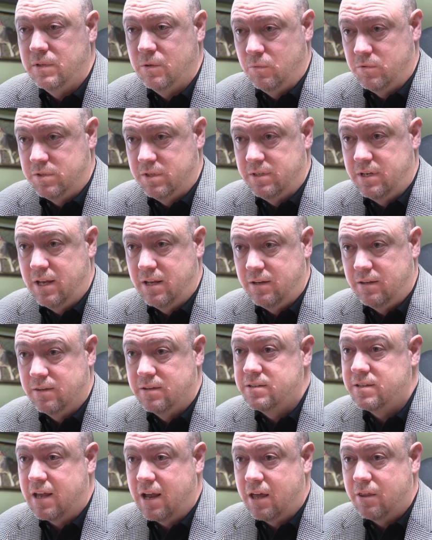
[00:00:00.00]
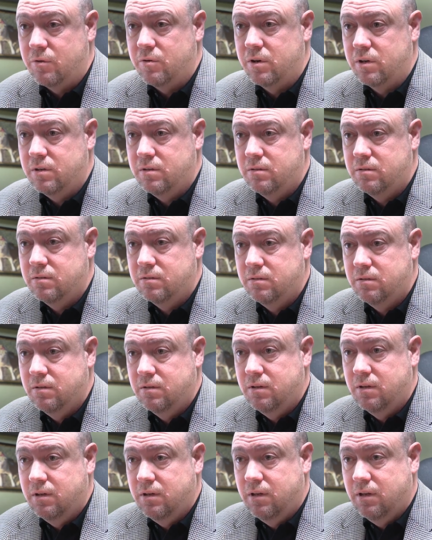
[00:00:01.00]
that was attending this gathering,
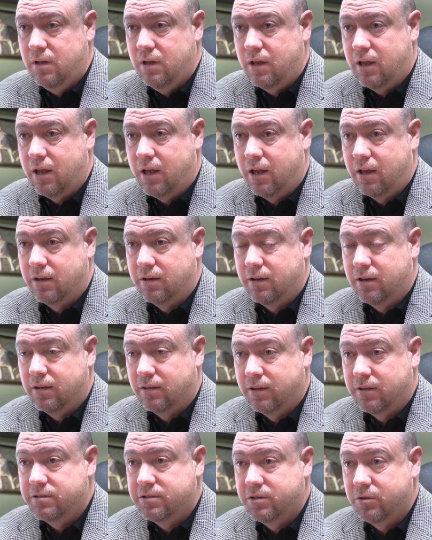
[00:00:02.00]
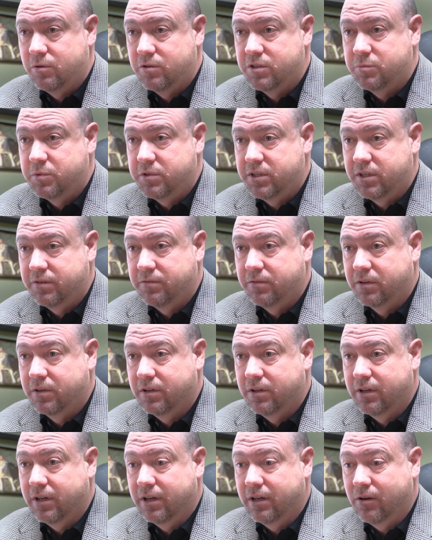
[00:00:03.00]
and unless you were
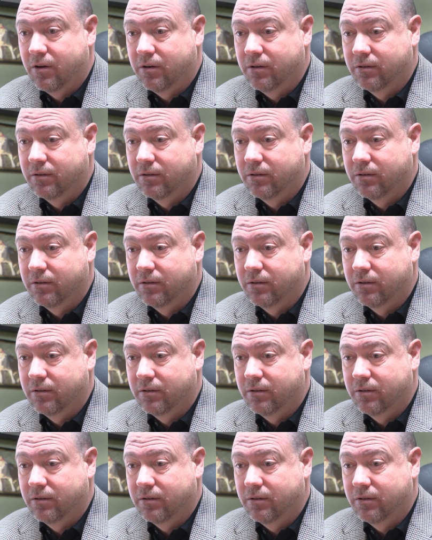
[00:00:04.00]
specifically